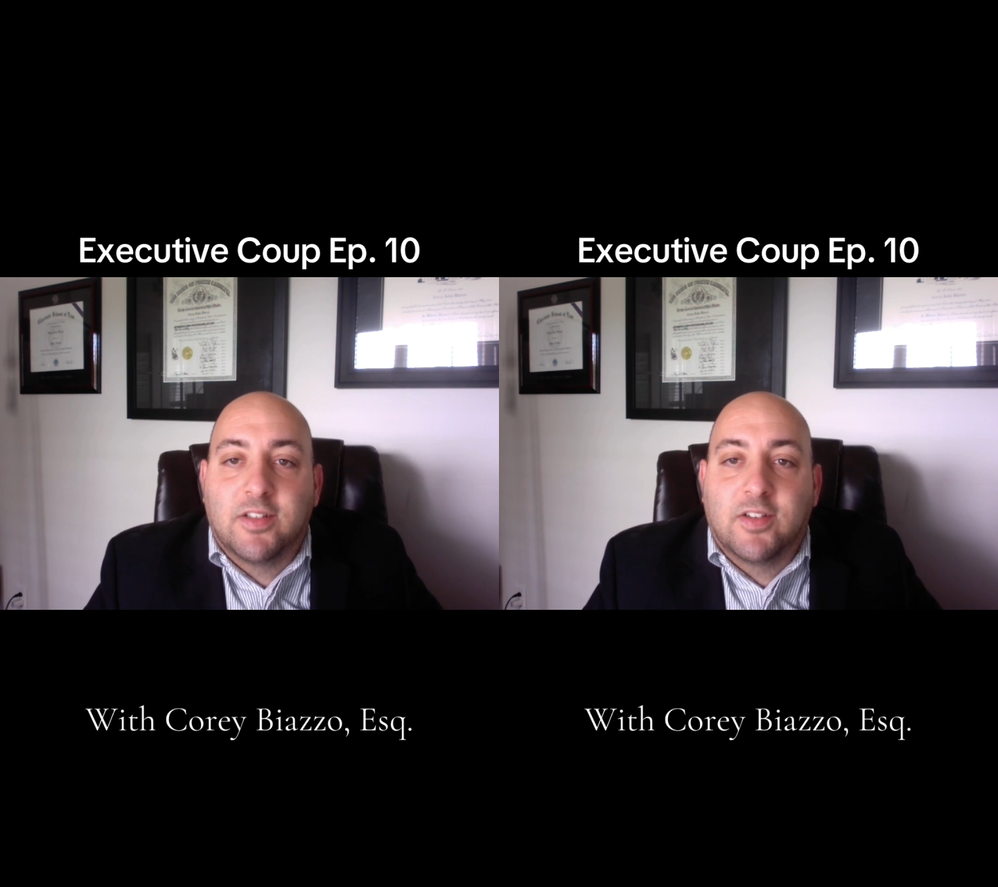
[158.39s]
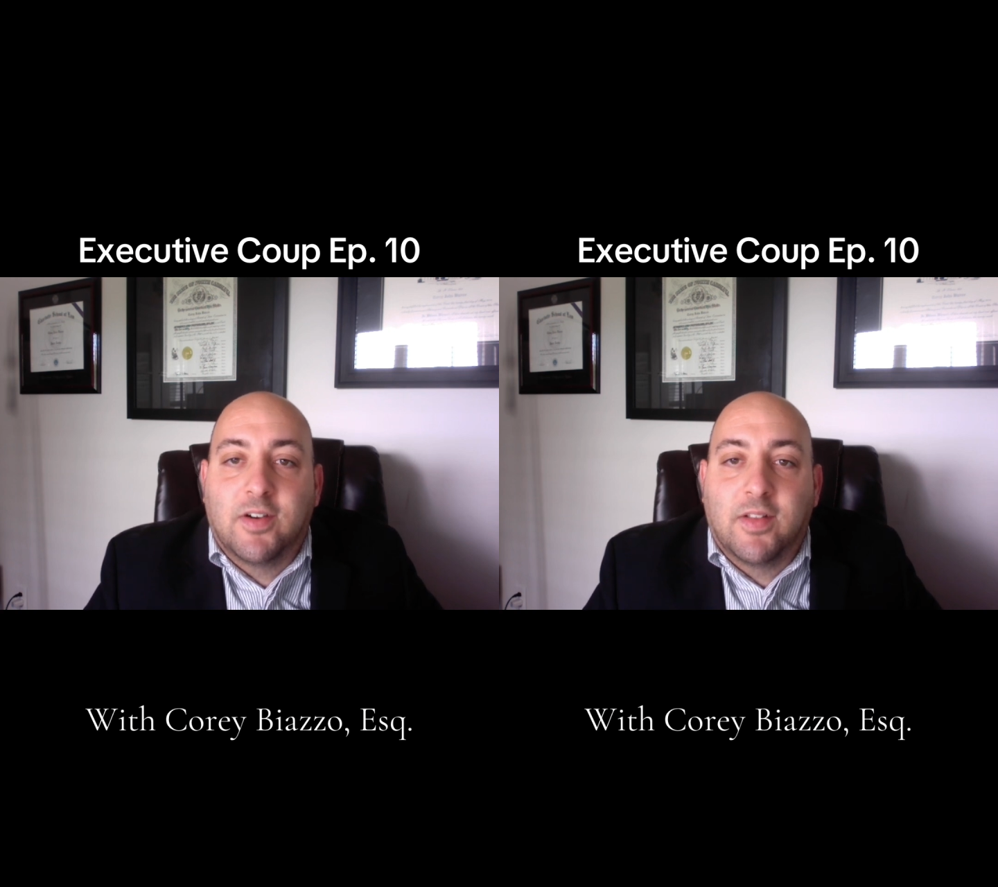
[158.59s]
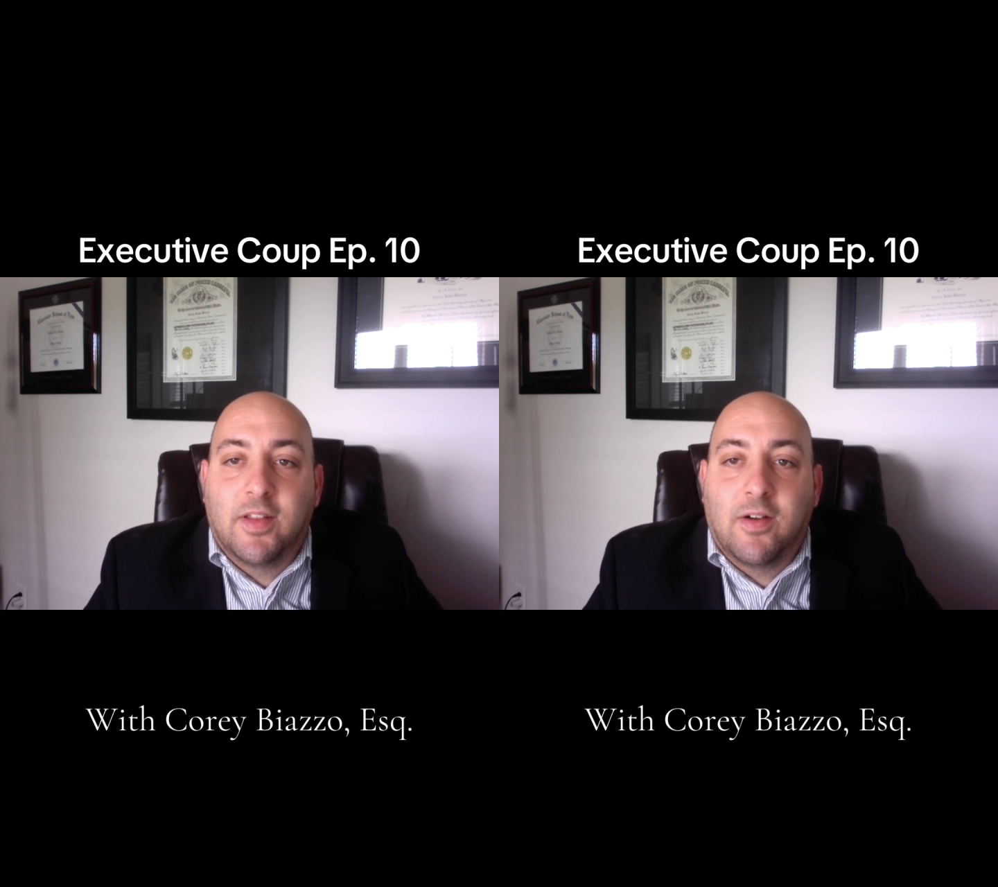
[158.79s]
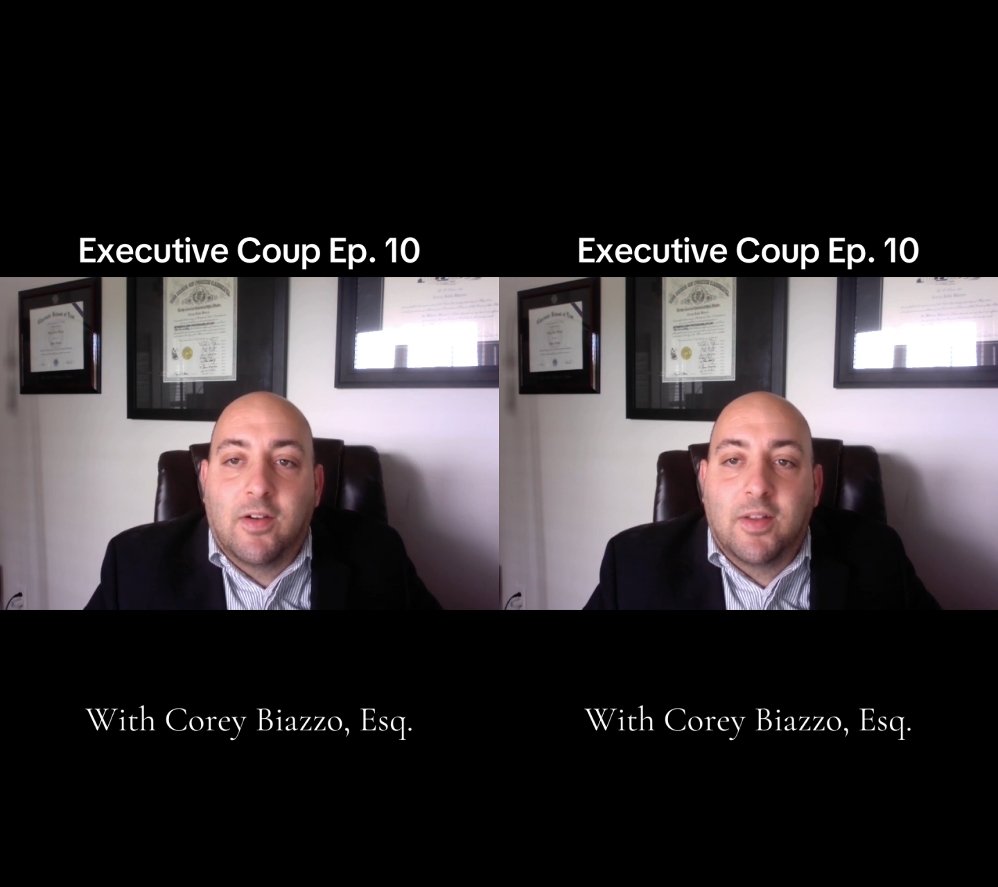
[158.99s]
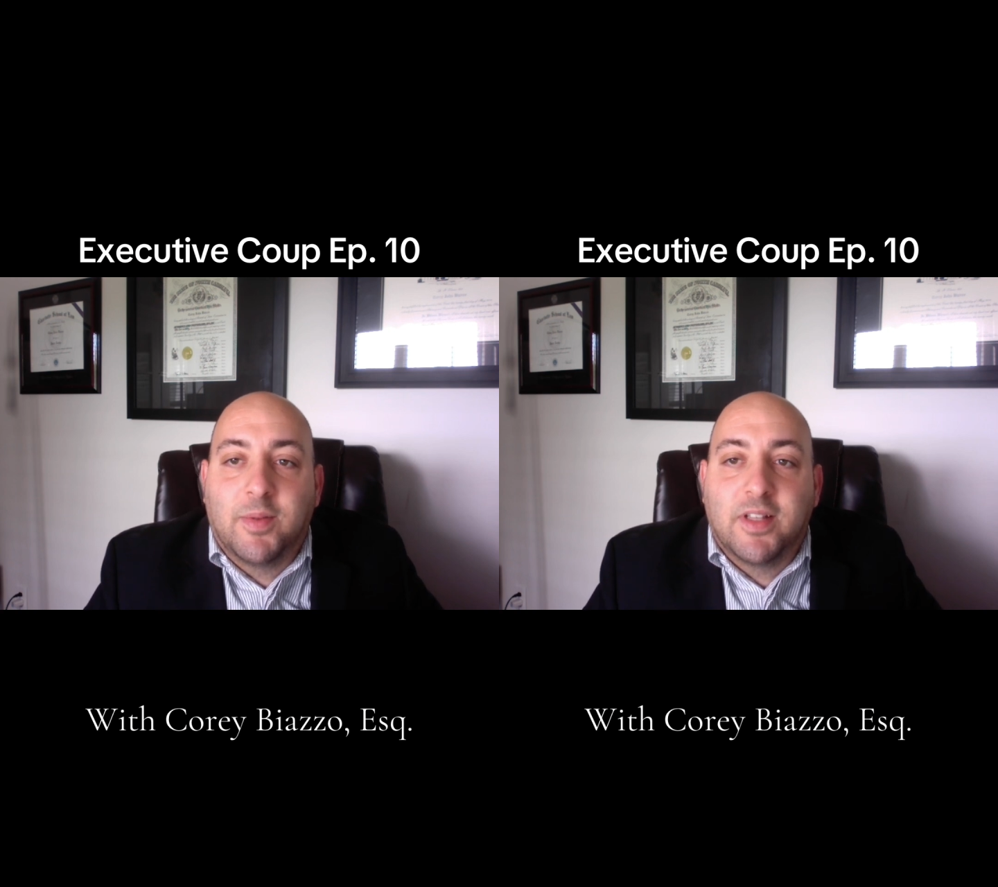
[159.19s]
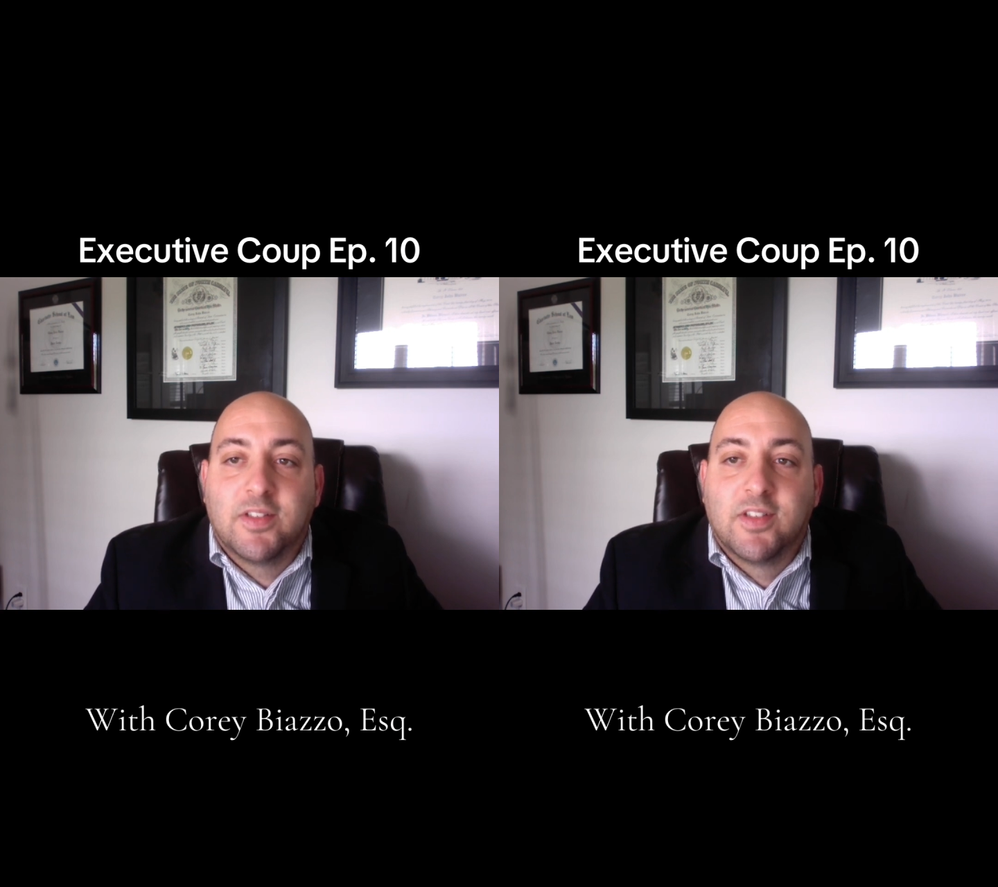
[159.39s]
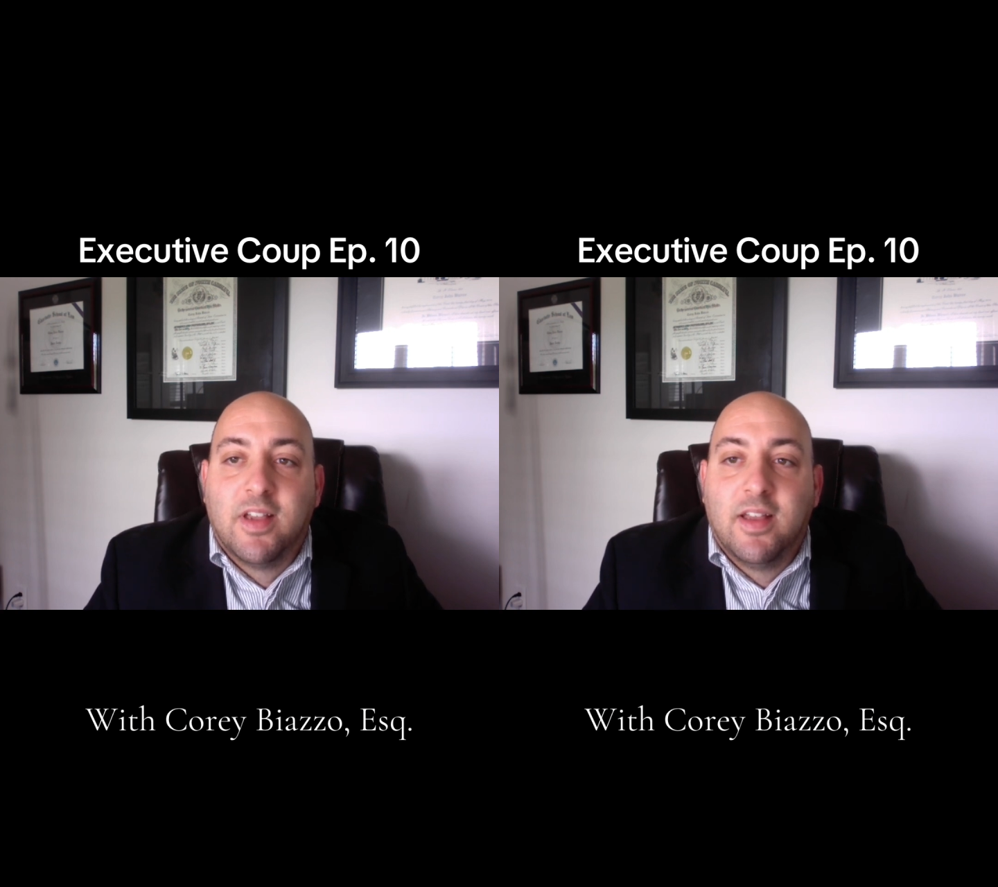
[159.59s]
during the arguments,